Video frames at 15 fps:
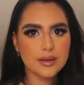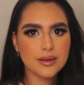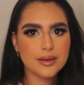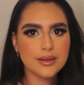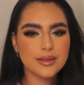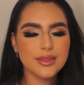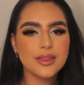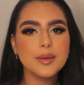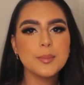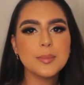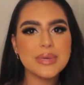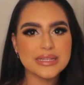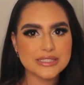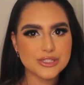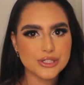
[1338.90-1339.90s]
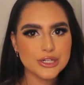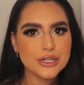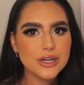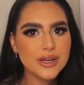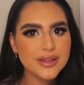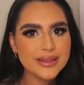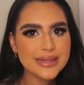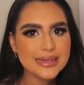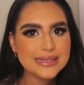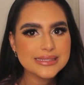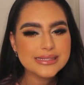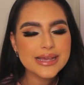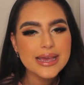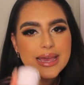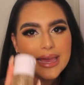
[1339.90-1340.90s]
the mister on
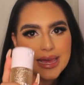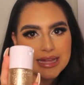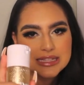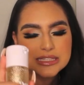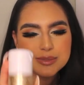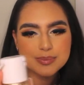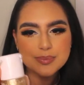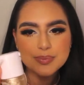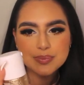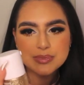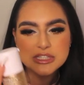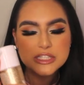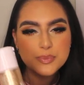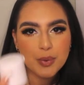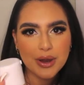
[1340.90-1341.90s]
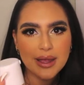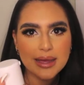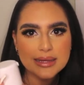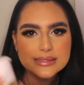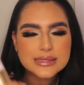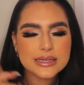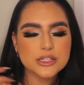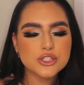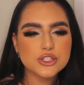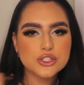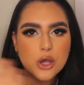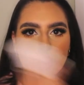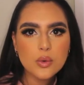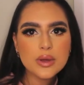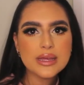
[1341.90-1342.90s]
this, it sprays like
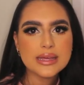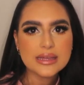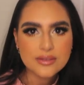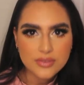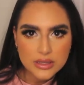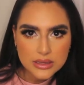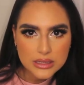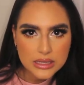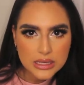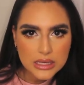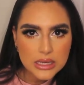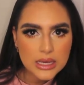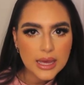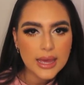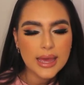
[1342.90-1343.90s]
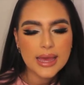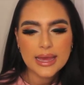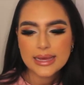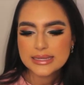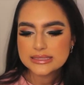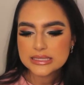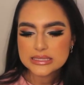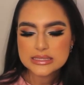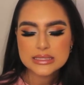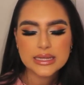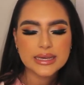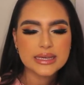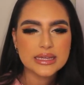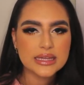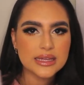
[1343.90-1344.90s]
so evenly. It doesn't
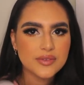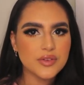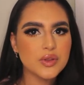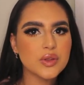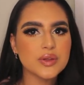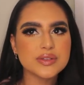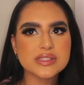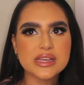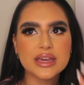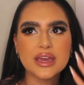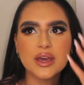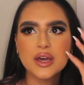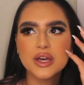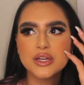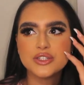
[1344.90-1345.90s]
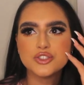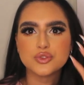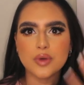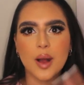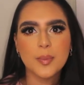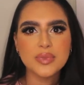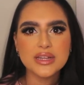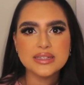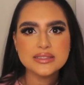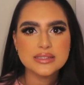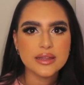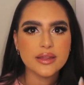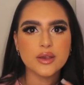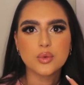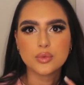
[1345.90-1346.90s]
like give you those like droplets
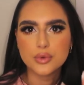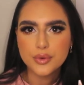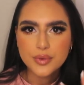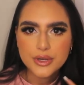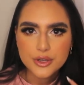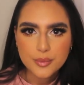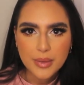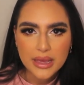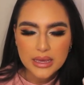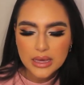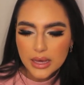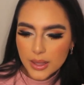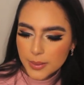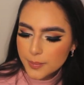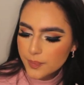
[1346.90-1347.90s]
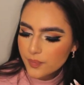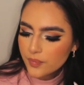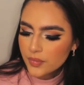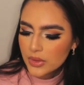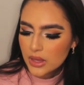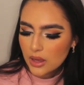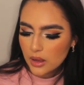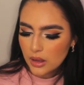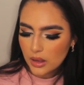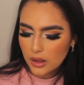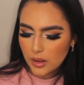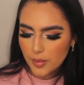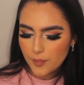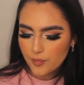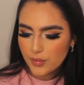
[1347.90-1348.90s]
that like ruin your makeup.
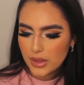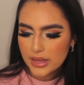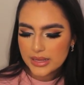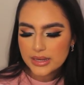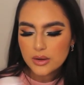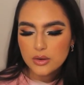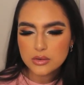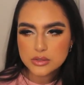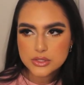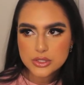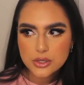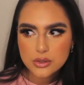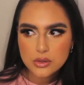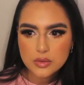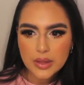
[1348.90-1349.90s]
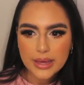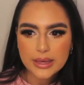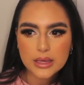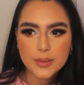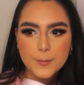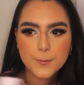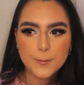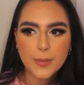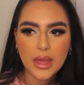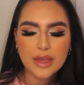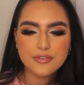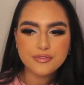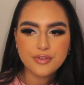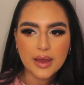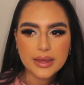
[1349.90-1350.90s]
It also, like,
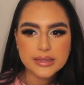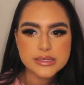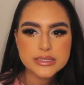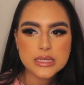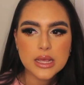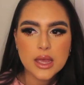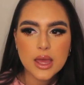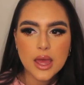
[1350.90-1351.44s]
I find